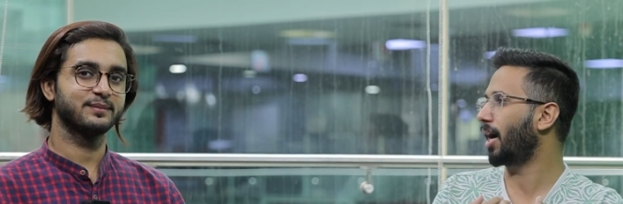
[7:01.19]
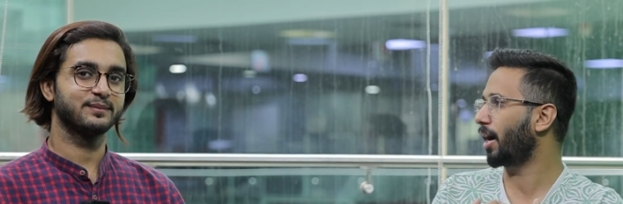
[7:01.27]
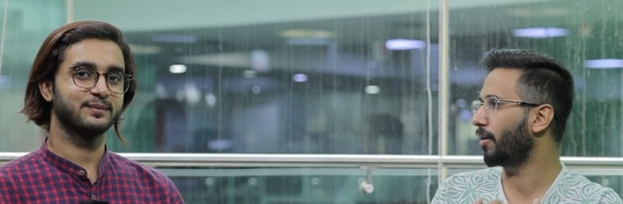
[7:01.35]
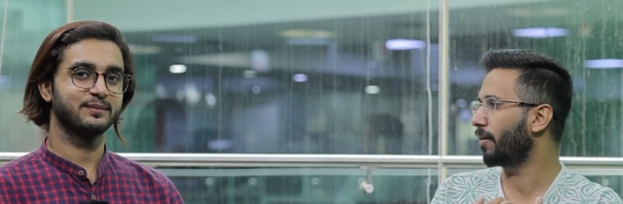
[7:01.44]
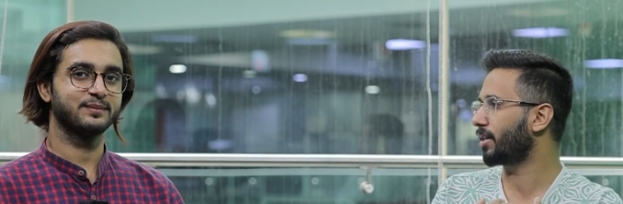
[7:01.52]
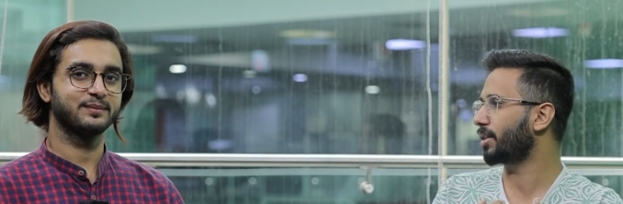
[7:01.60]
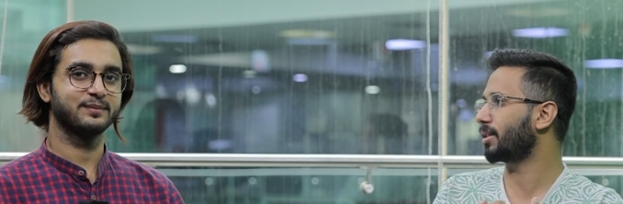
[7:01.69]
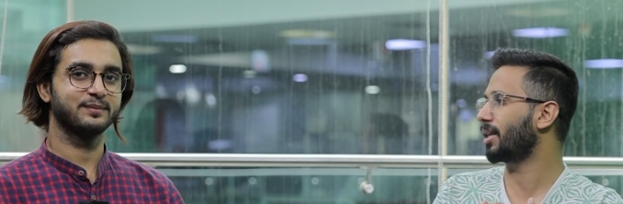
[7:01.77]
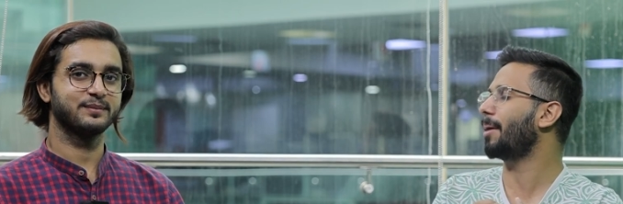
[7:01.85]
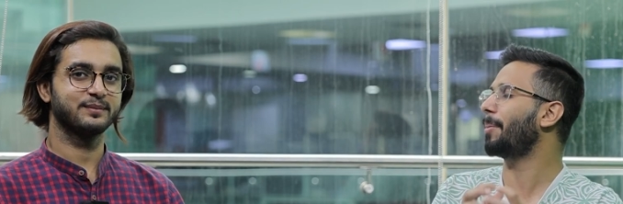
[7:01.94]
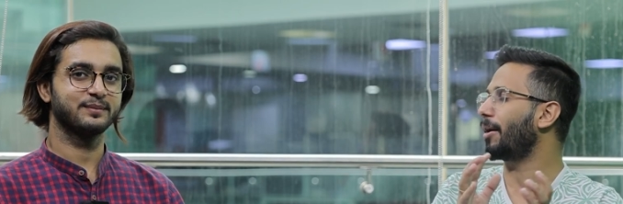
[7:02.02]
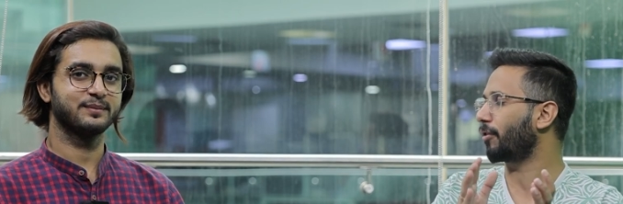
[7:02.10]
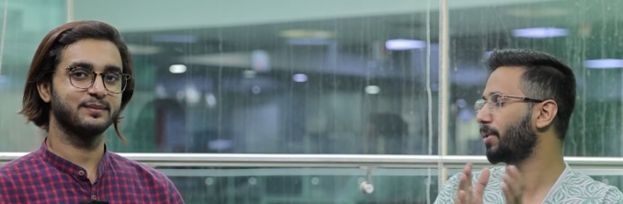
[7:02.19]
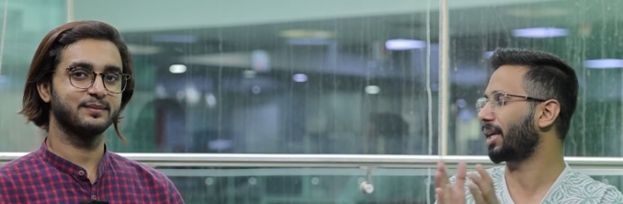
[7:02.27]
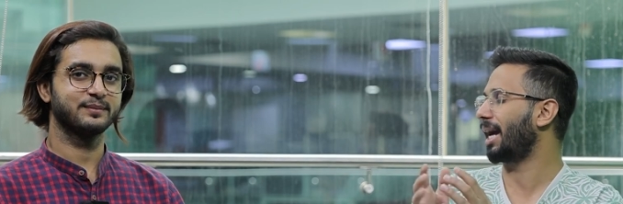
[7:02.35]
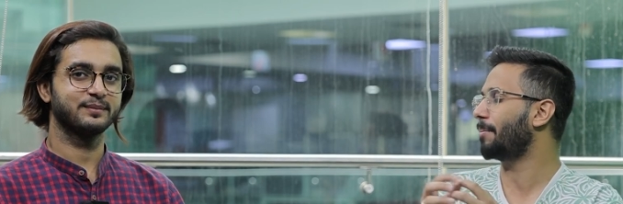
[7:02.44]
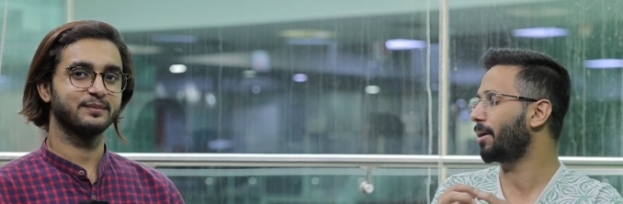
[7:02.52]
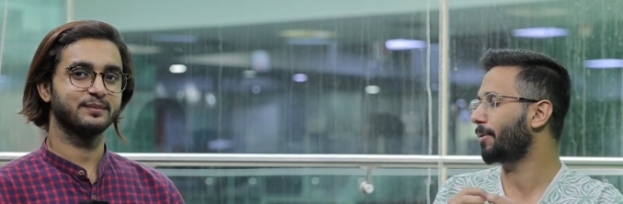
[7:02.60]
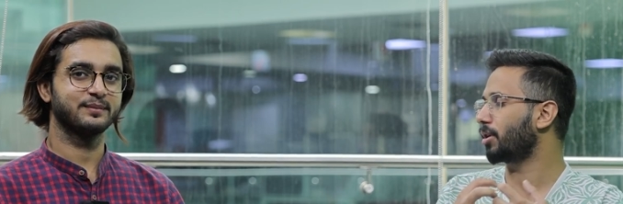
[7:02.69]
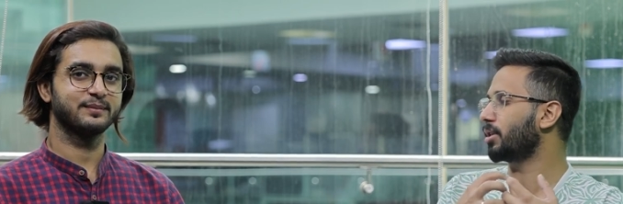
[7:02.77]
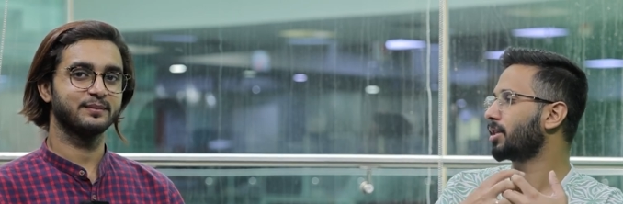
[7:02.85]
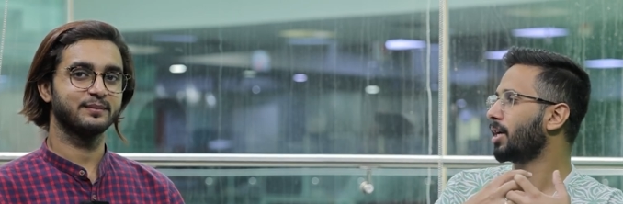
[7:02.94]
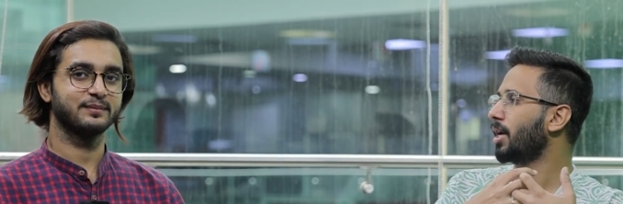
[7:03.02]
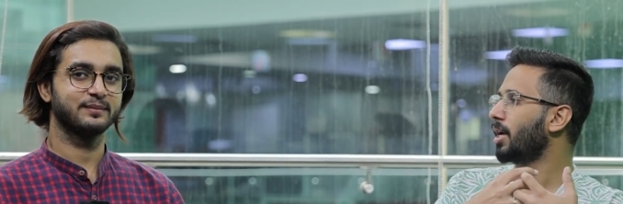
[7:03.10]
Speaker 1: hardware which is there apart from the camera
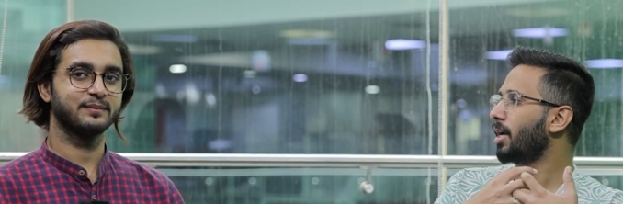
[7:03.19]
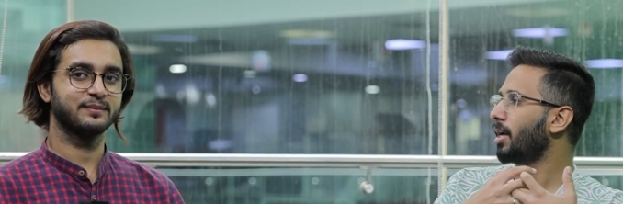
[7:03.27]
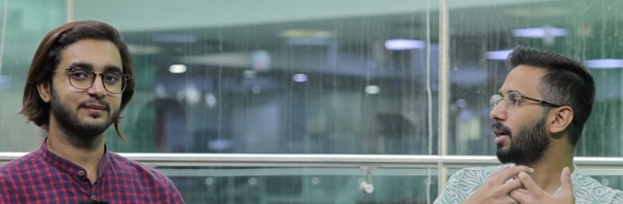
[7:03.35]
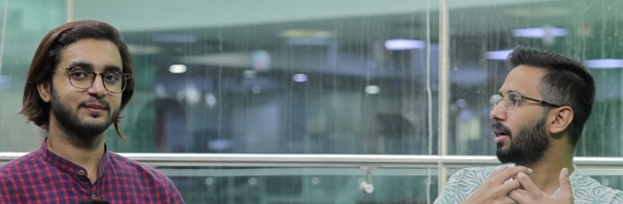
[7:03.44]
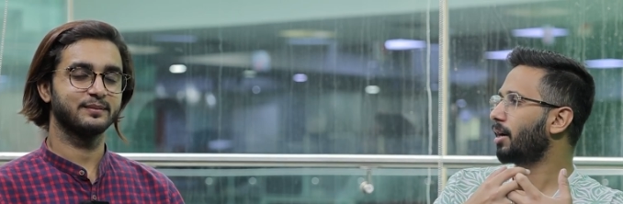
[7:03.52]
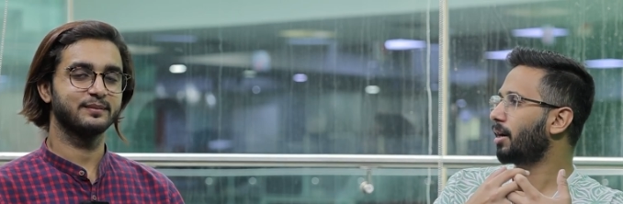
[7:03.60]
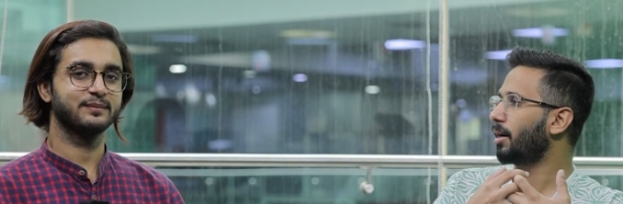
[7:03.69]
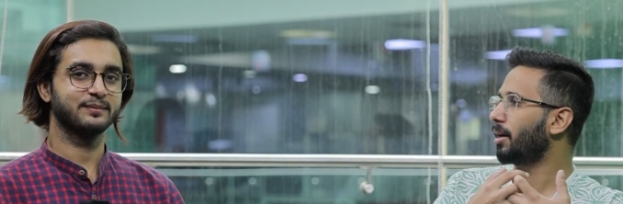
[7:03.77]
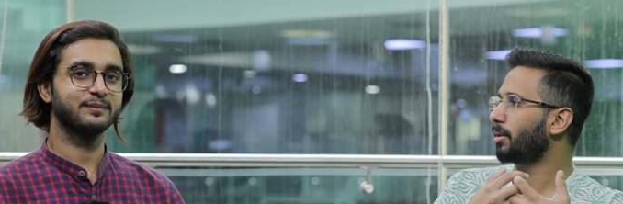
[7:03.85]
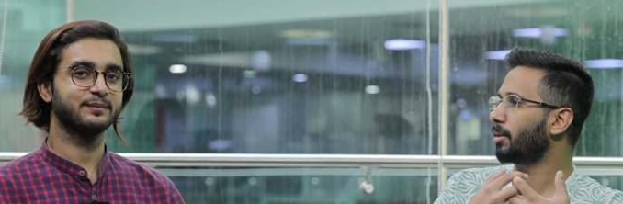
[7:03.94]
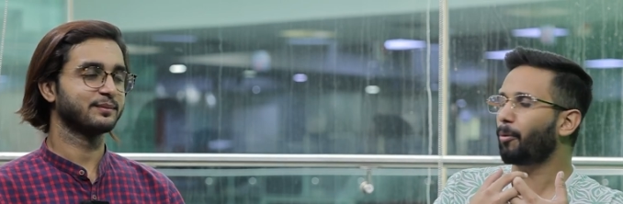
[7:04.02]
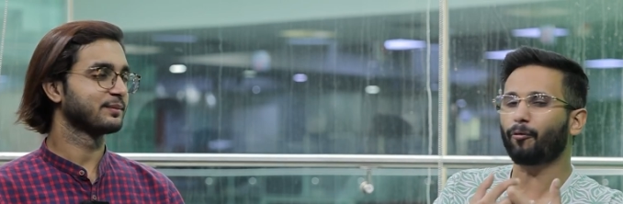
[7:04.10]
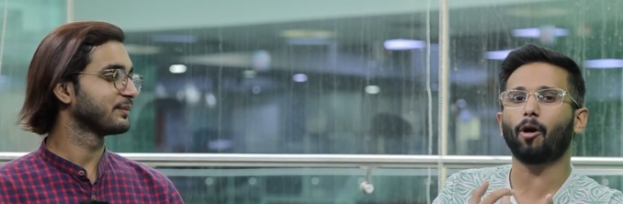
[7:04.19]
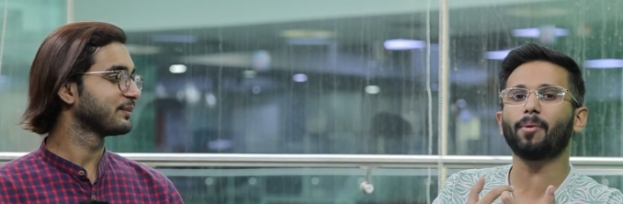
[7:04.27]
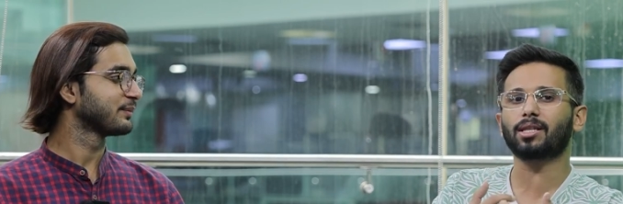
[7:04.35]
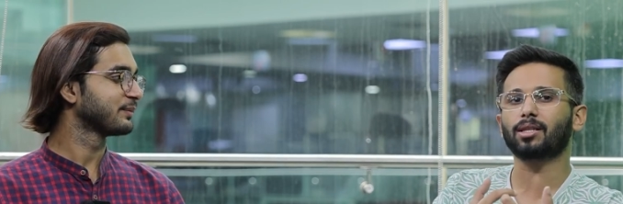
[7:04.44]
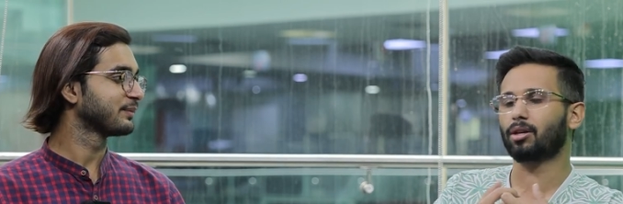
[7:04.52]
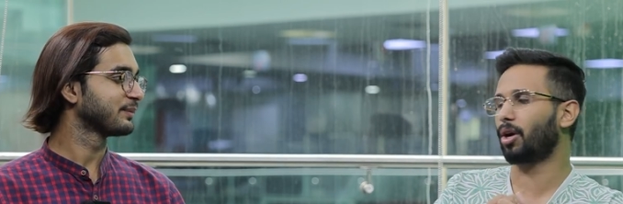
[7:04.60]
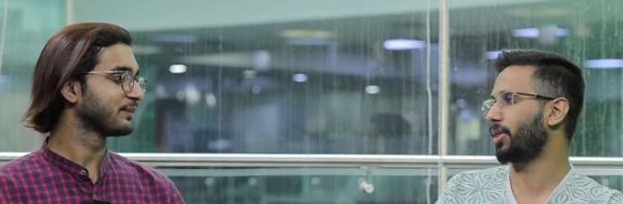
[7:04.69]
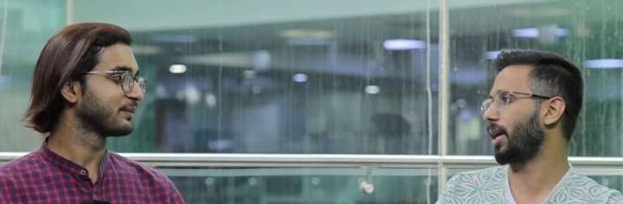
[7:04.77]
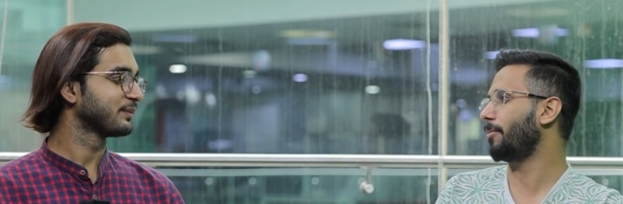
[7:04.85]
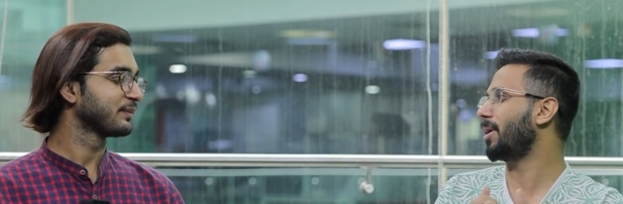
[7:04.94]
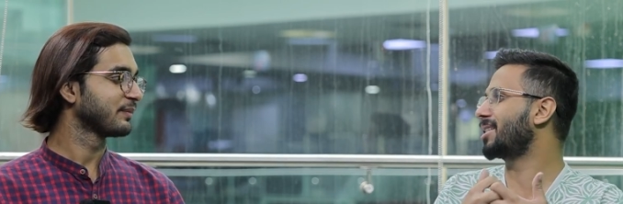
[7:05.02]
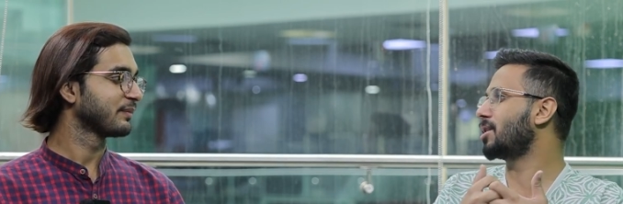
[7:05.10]
because uh, the performance is not
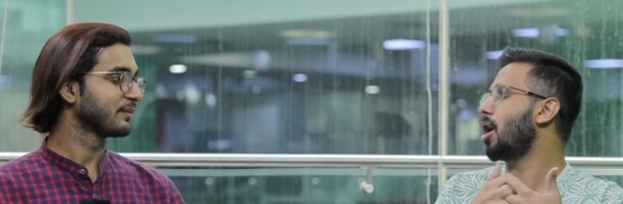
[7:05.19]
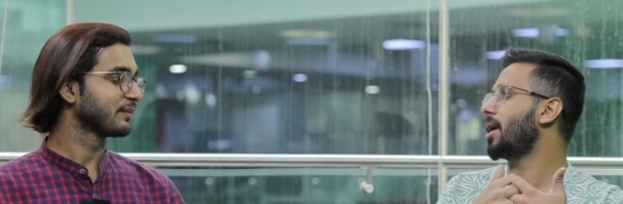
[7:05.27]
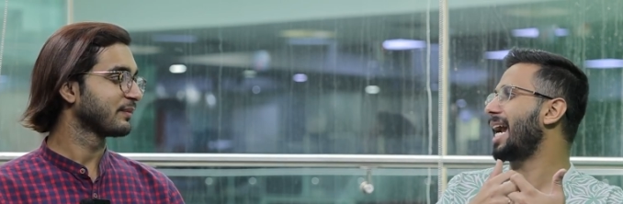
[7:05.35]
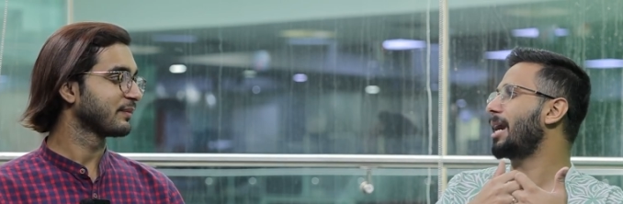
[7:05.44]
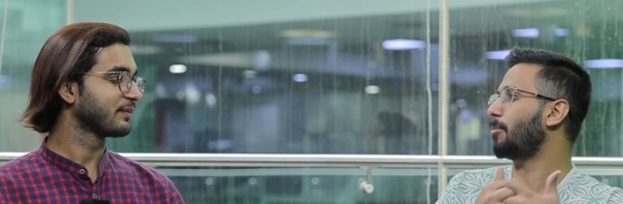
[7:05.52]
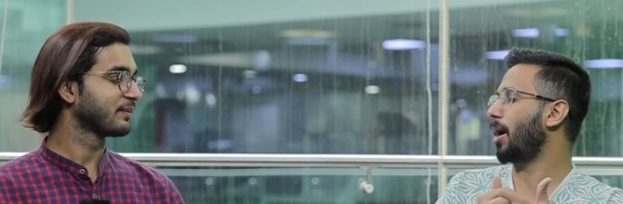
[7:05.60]
there. It's not at